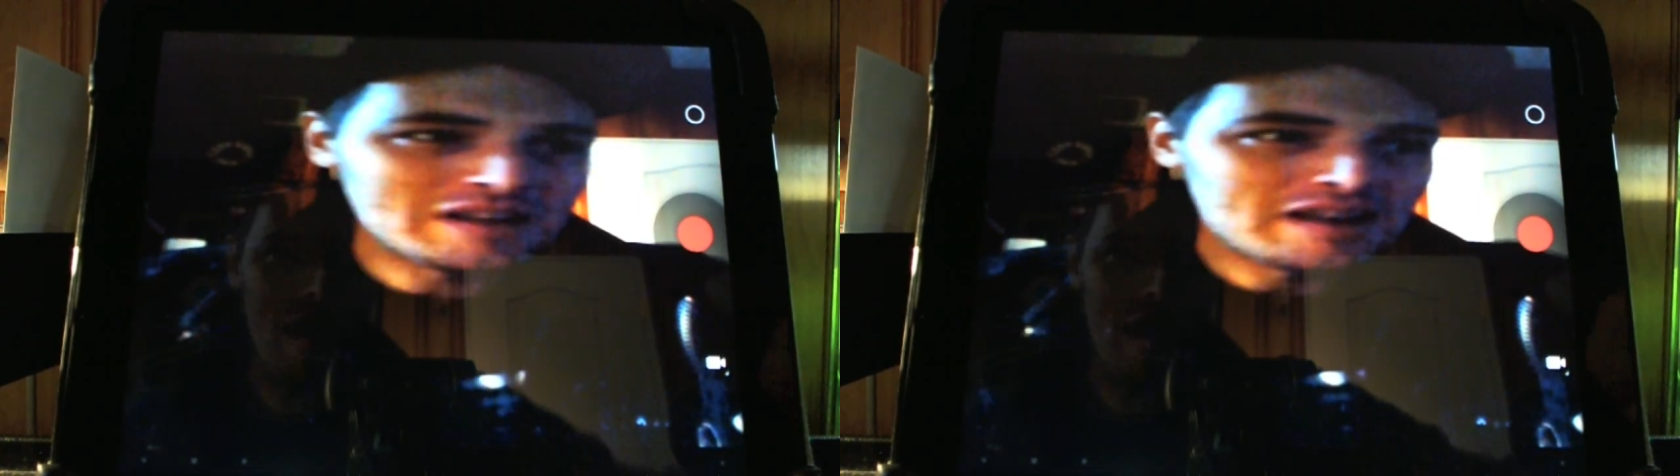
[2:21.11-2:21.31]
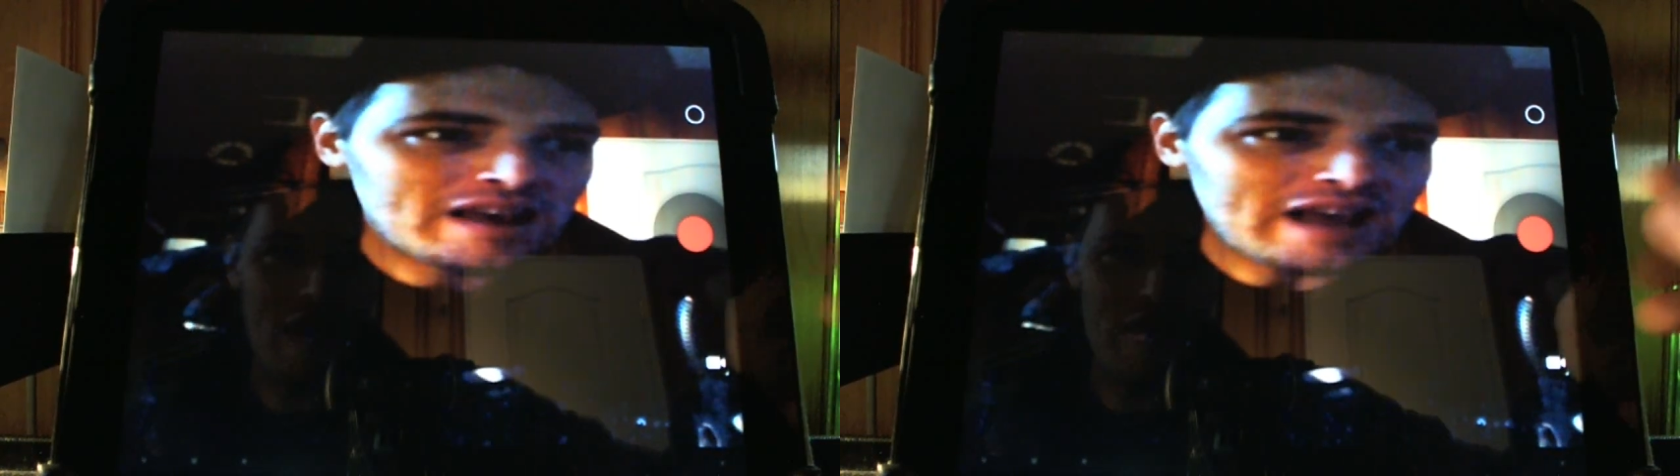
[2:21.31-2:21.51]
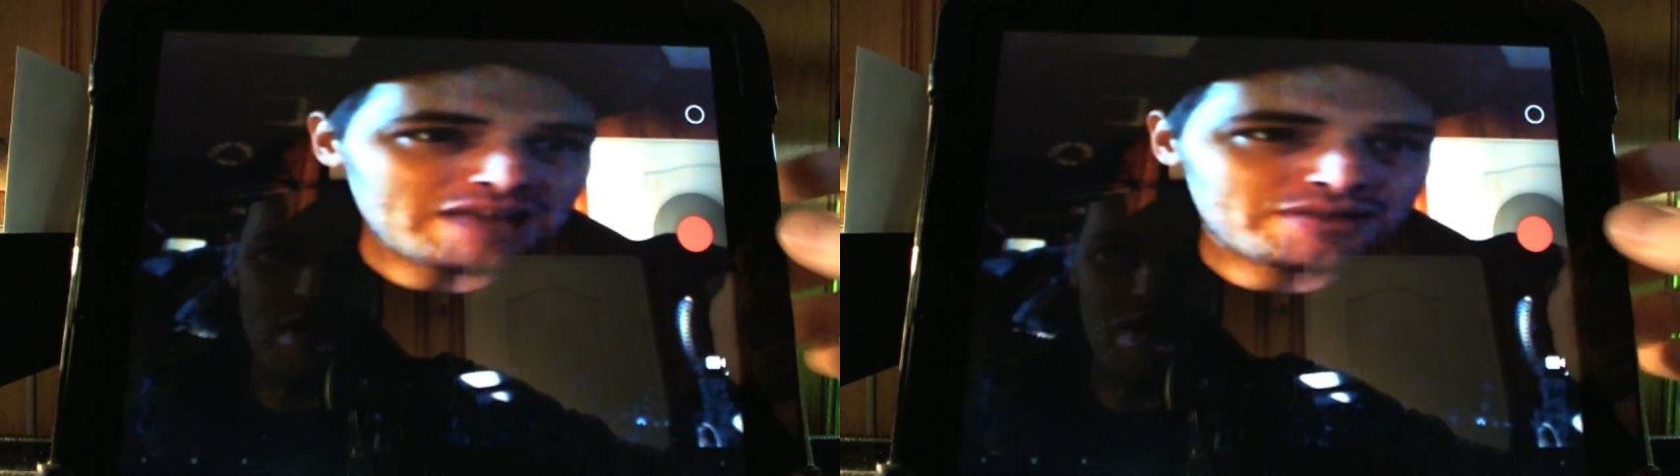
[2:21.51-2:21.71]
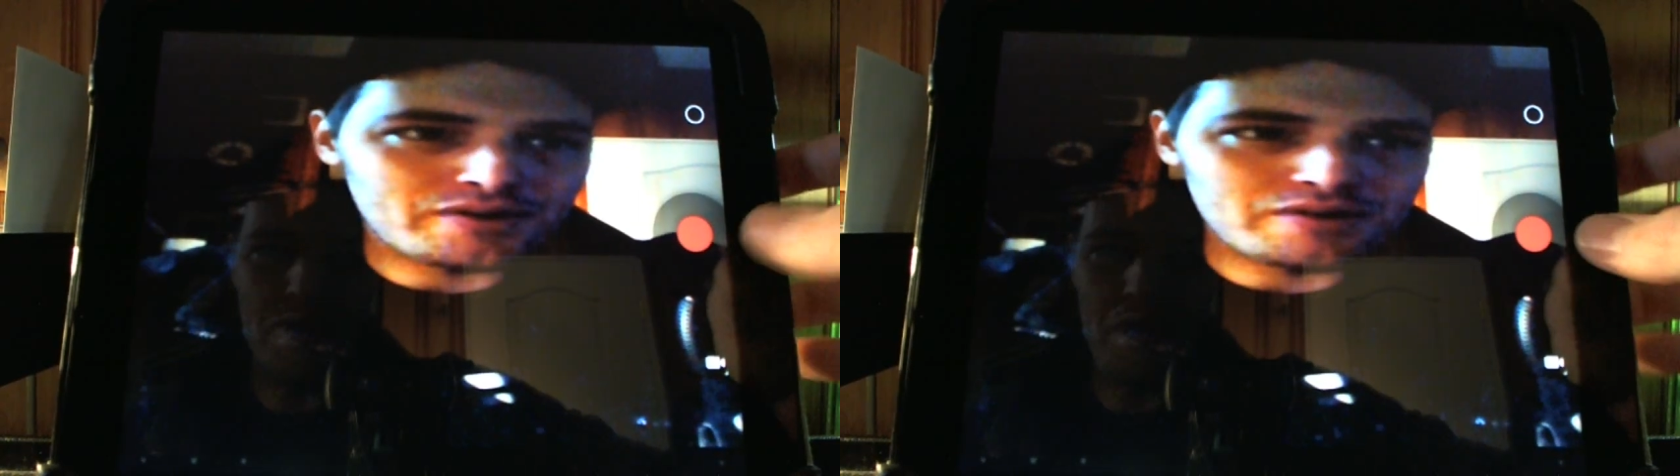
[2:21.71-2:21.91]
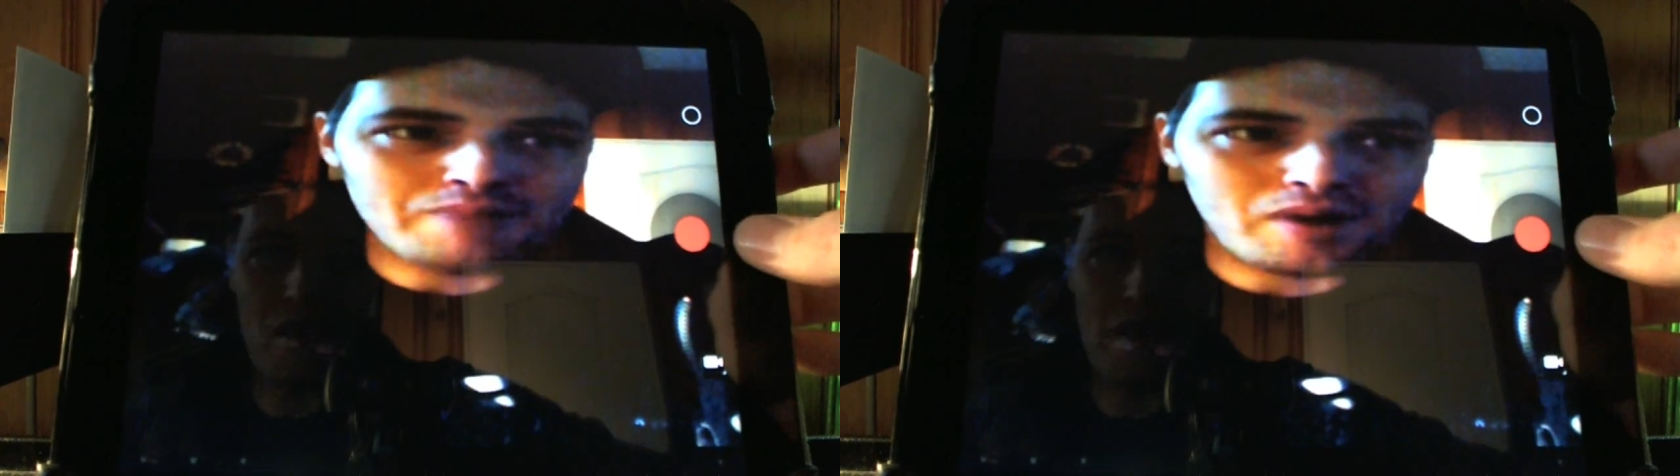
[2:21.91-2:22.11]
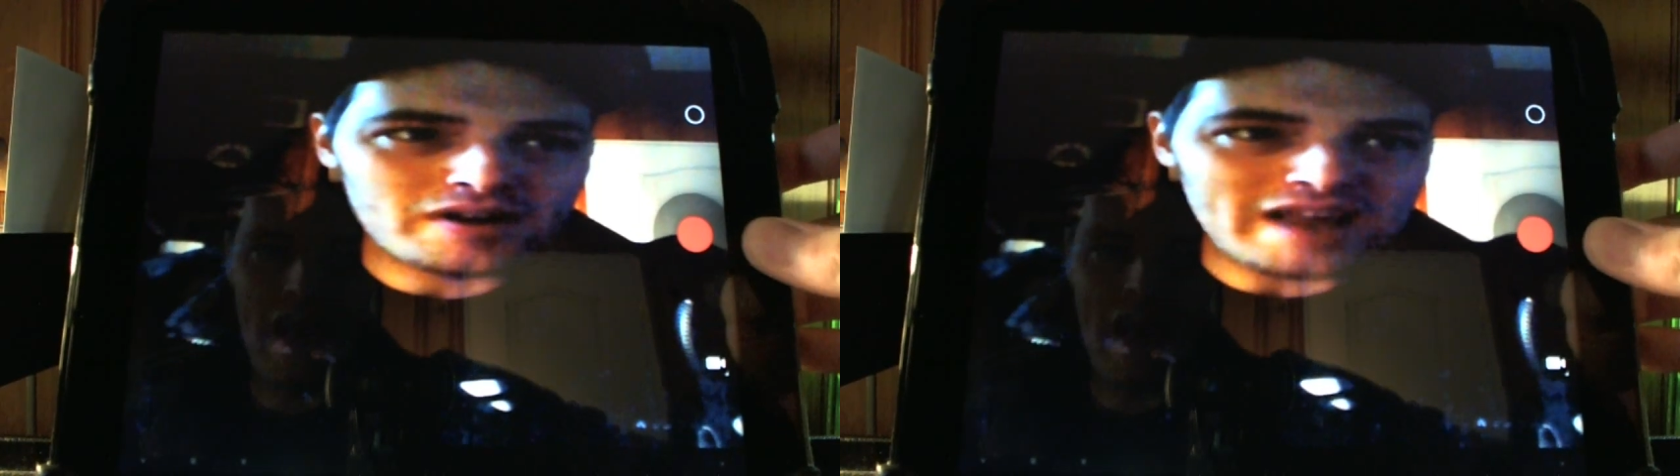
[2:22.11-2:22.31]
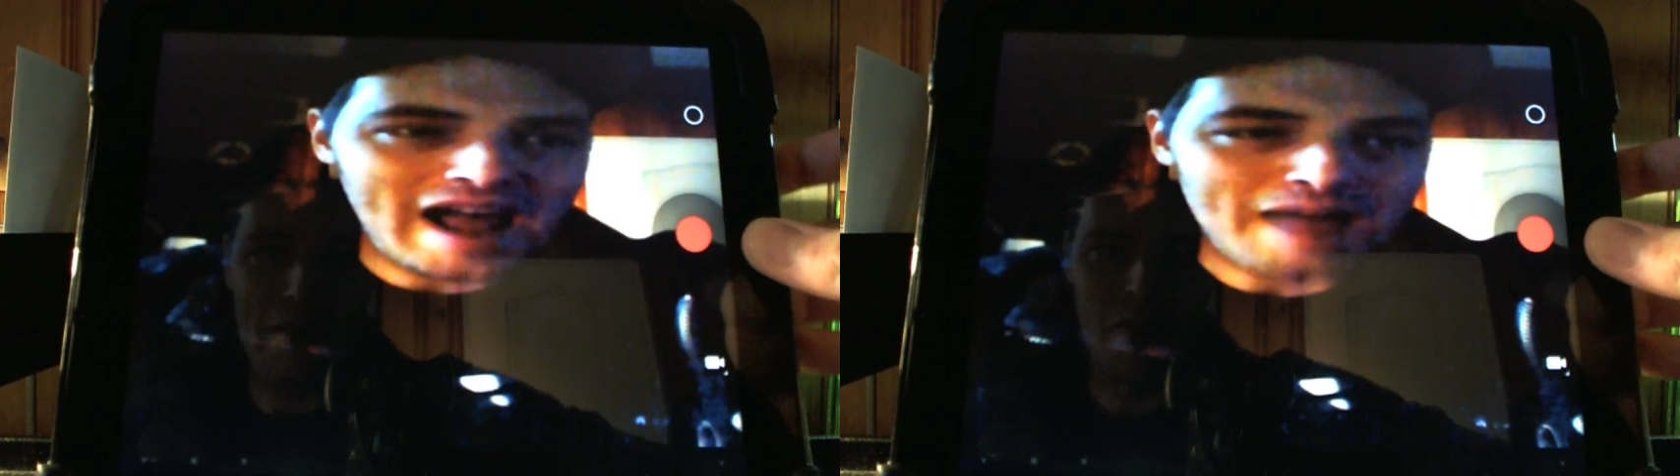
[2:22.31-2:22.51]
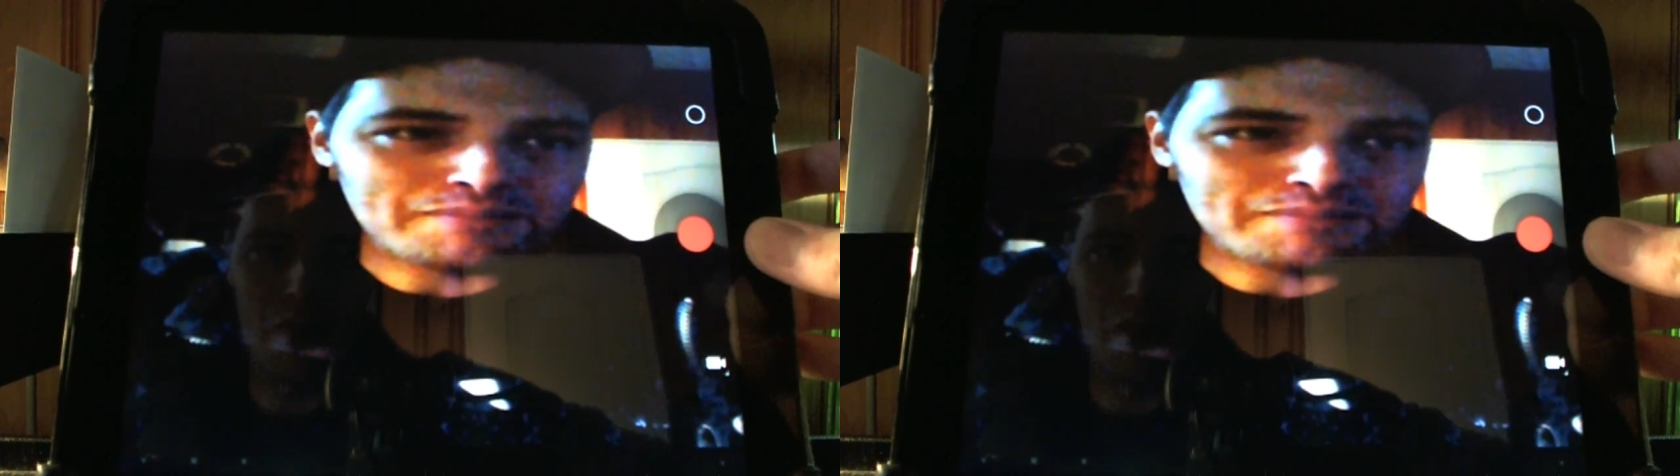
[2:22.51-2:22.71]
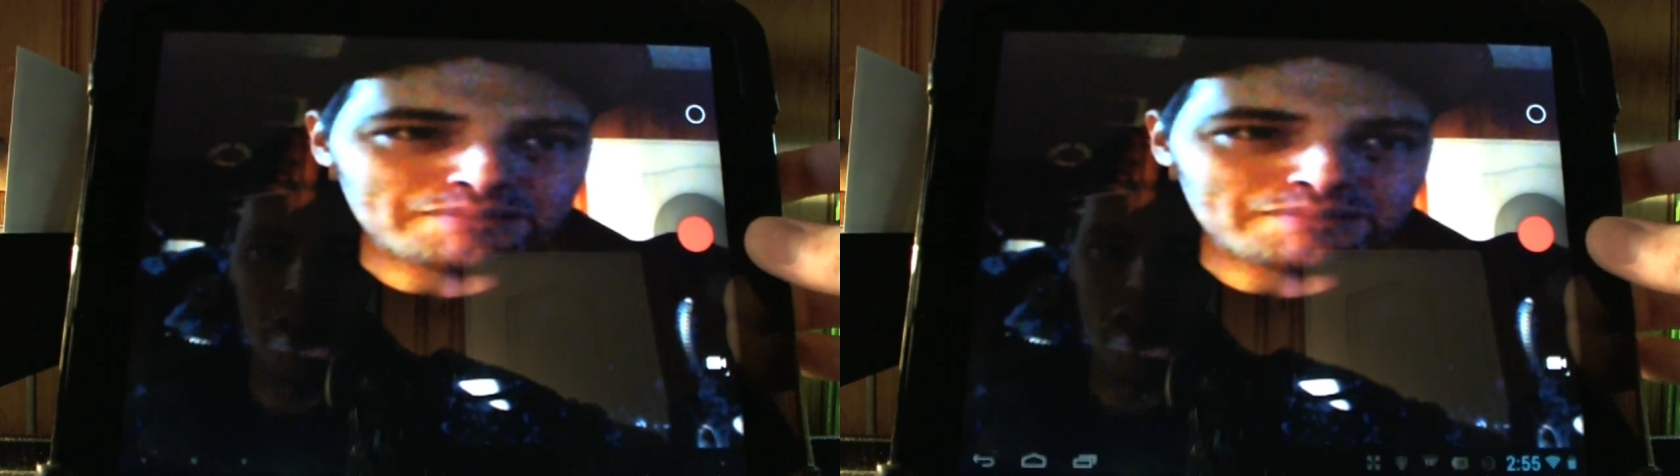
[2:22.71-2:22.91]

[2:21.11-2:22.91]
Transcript: and third-party apps work